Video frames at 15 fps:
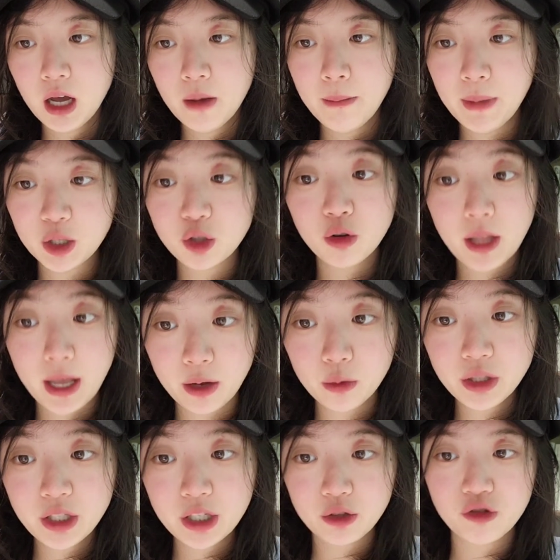Manchu
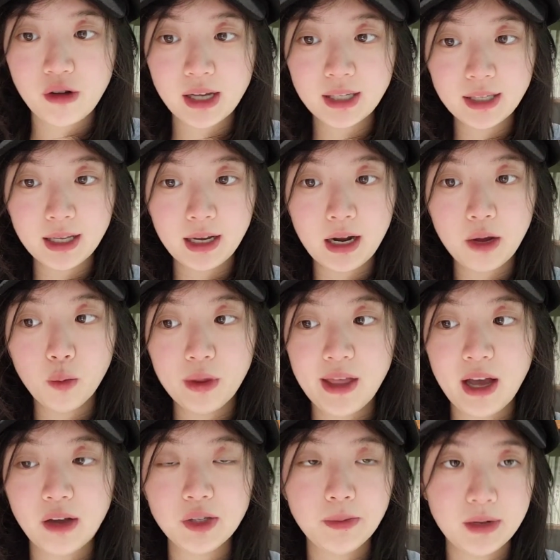language and translate it
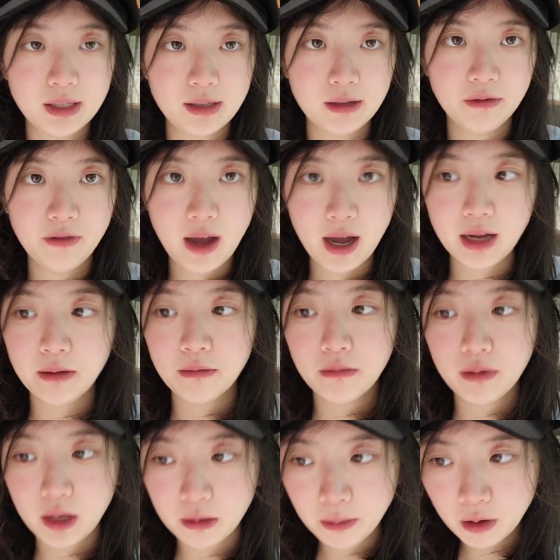without specifying
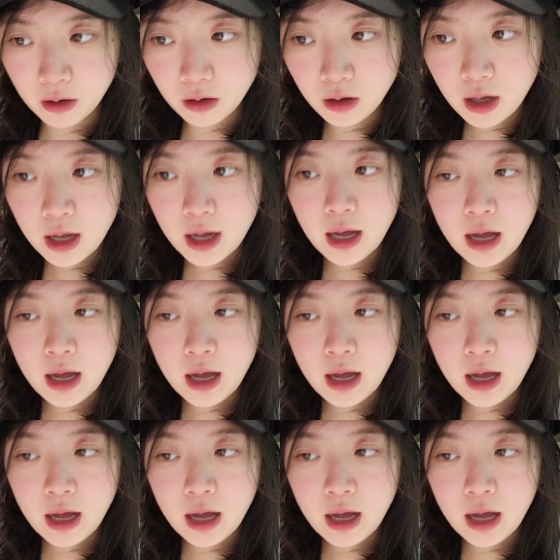people.